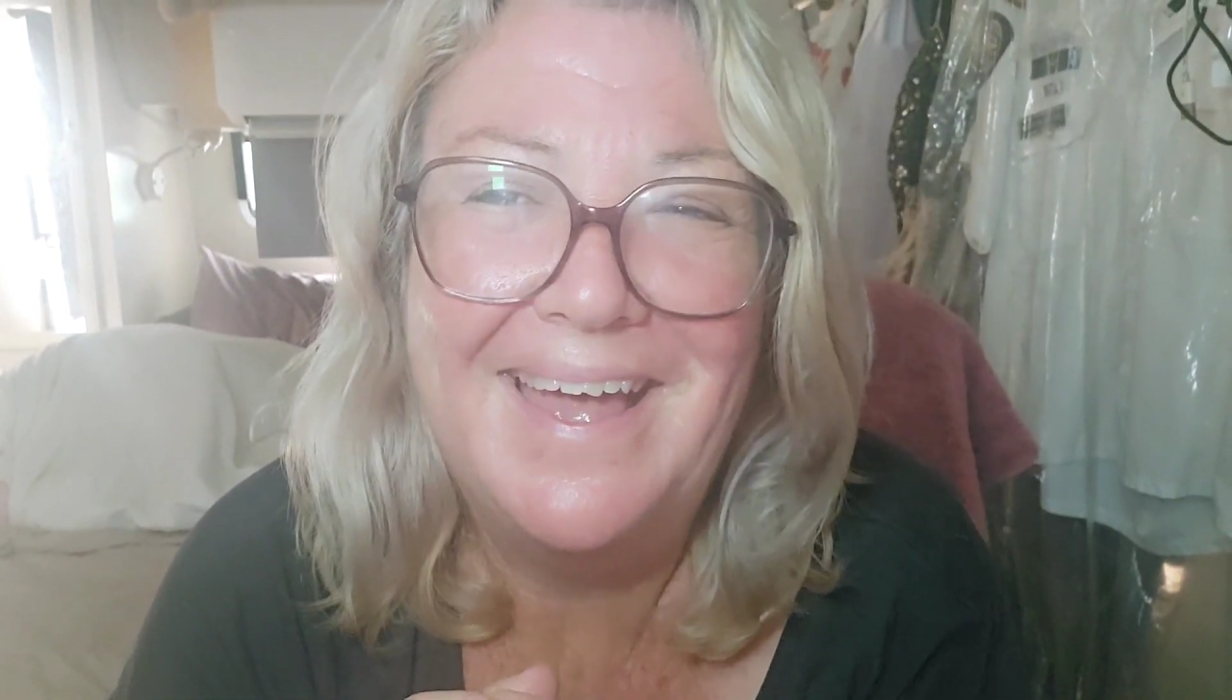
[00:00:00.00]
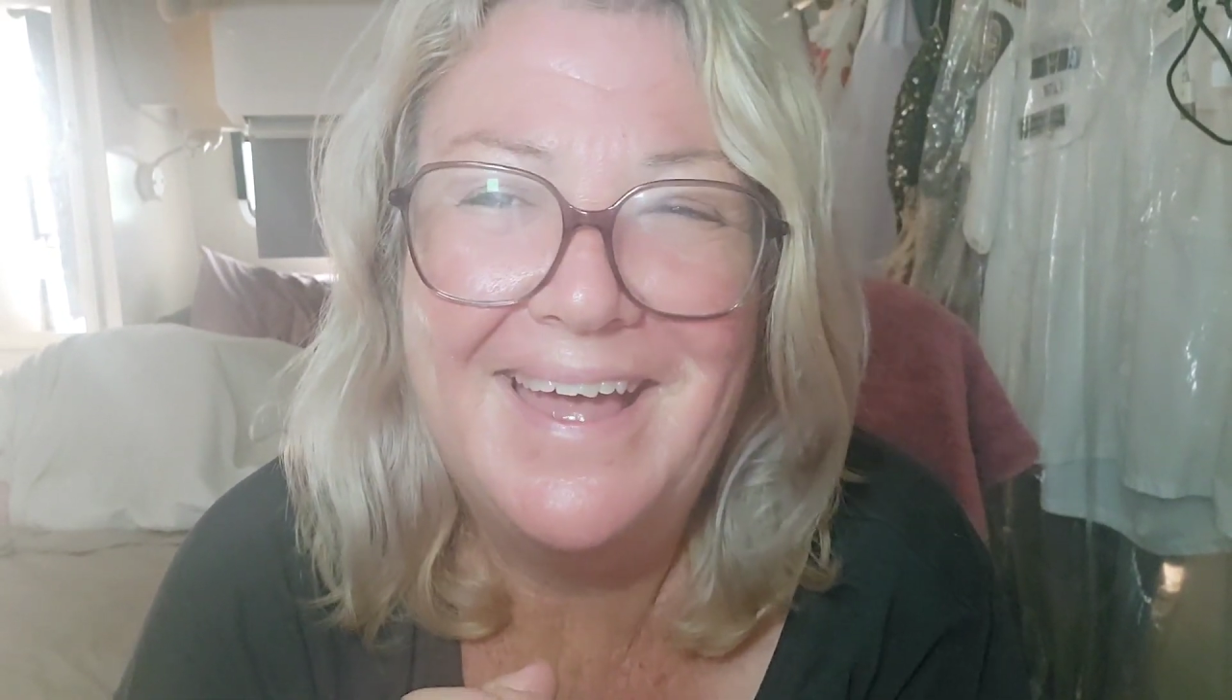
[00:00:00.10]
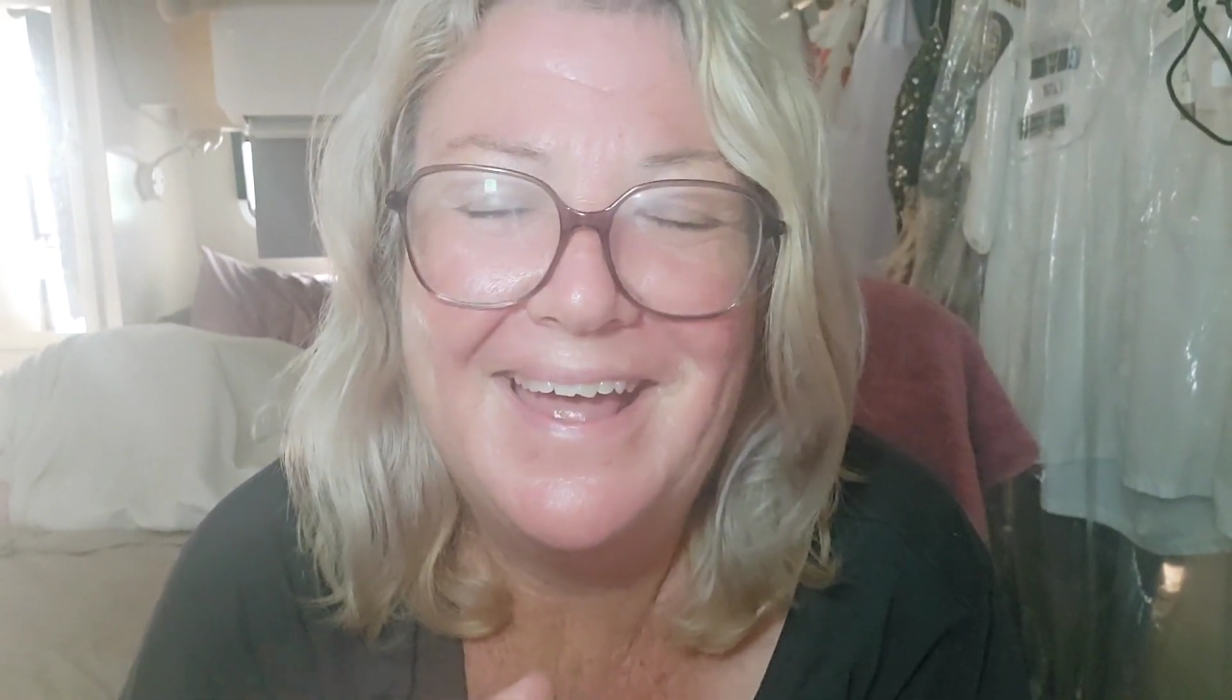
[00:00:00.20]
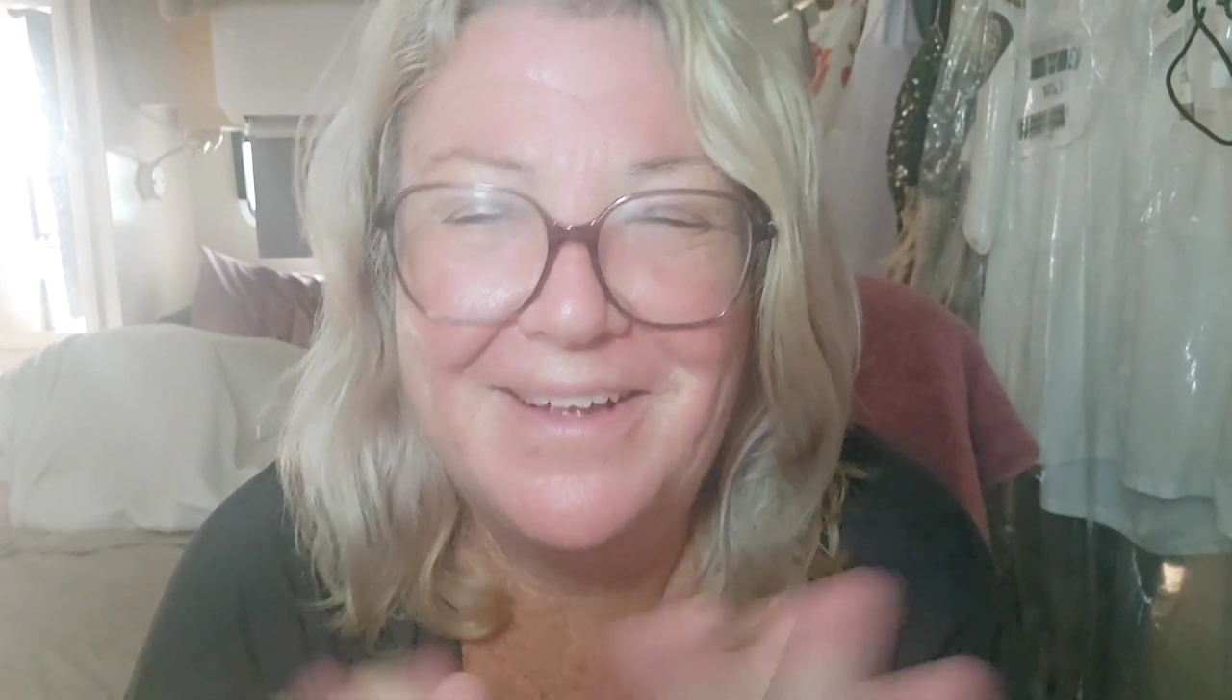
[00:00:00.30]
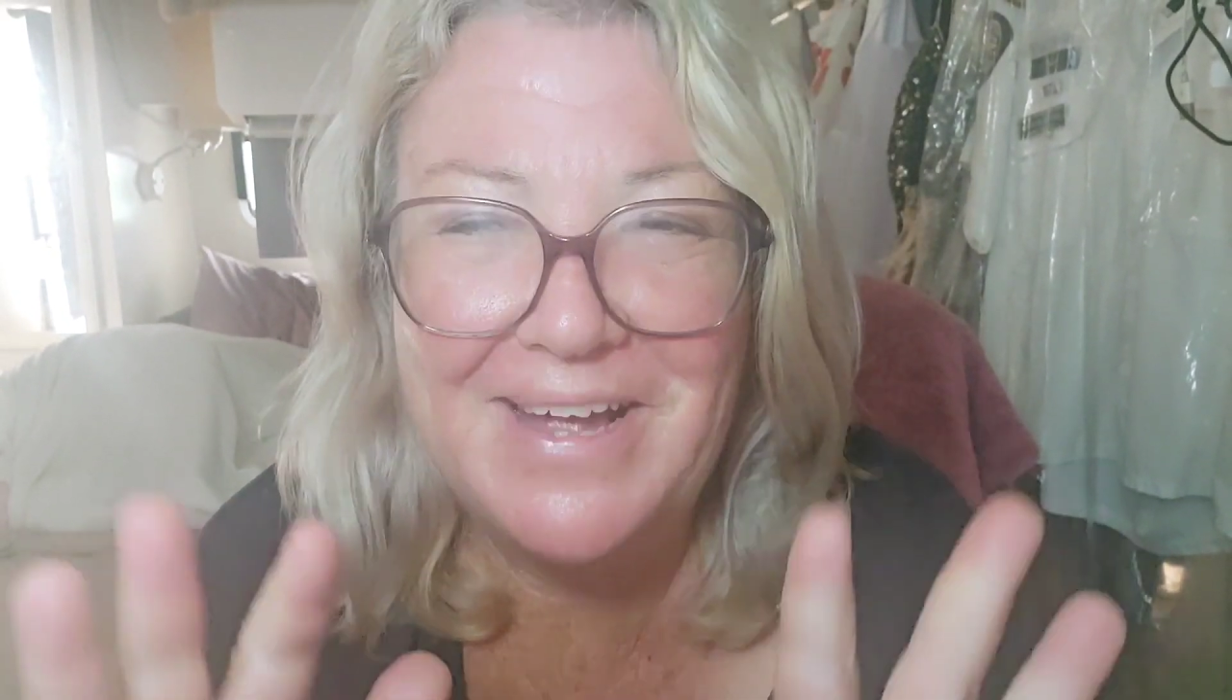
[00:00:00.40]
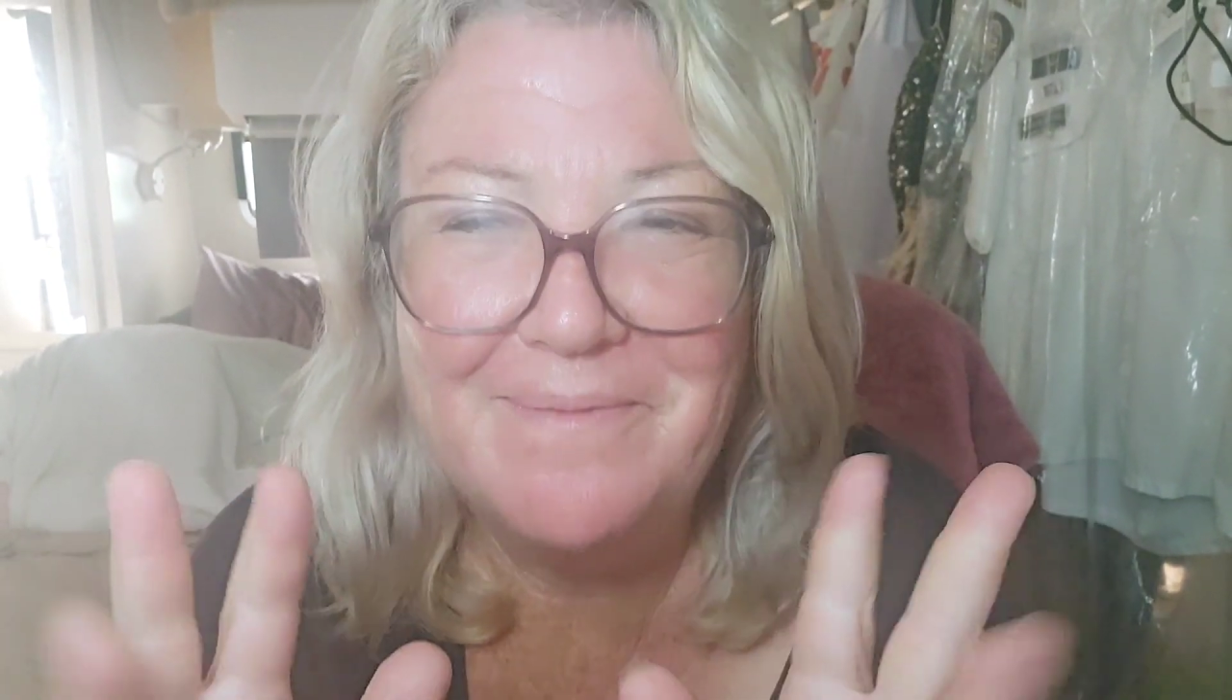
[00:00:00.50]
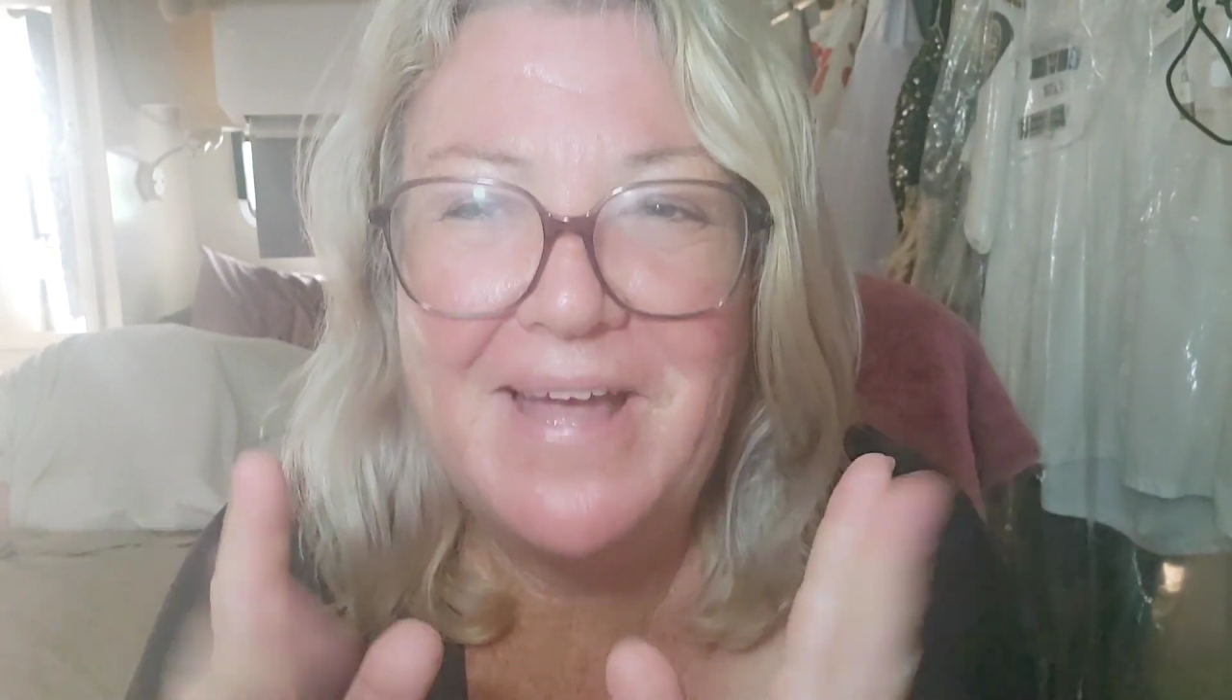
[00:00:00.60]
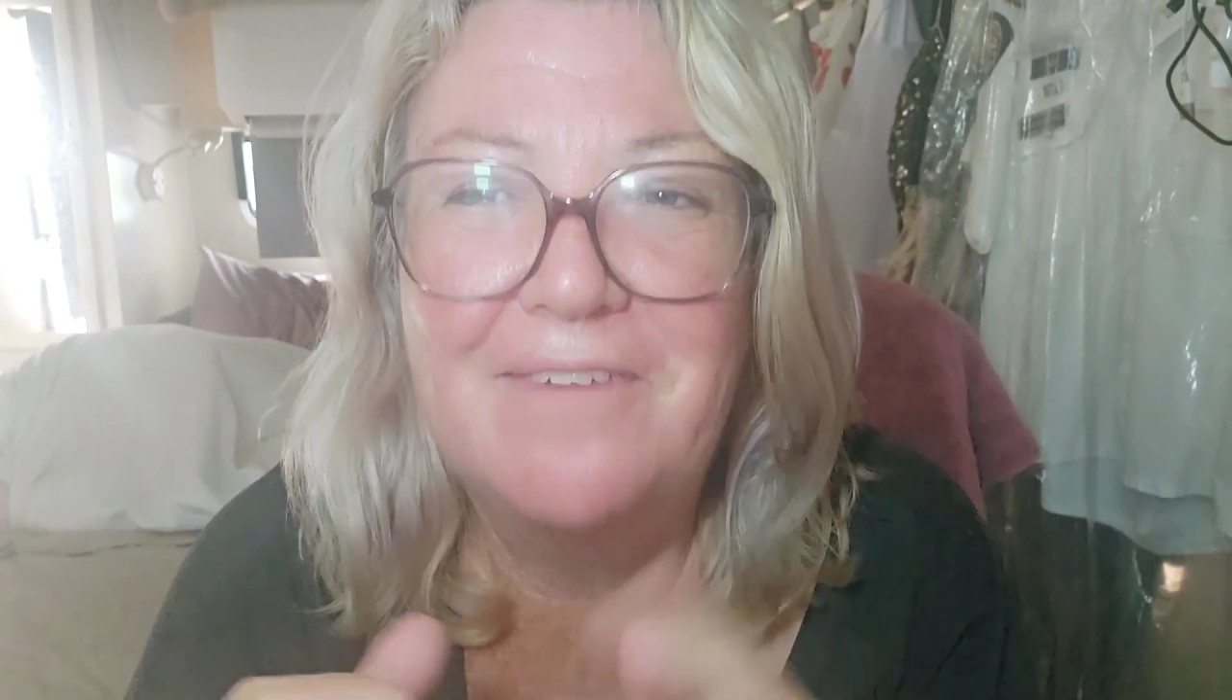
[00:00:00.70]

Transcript: Anyway, have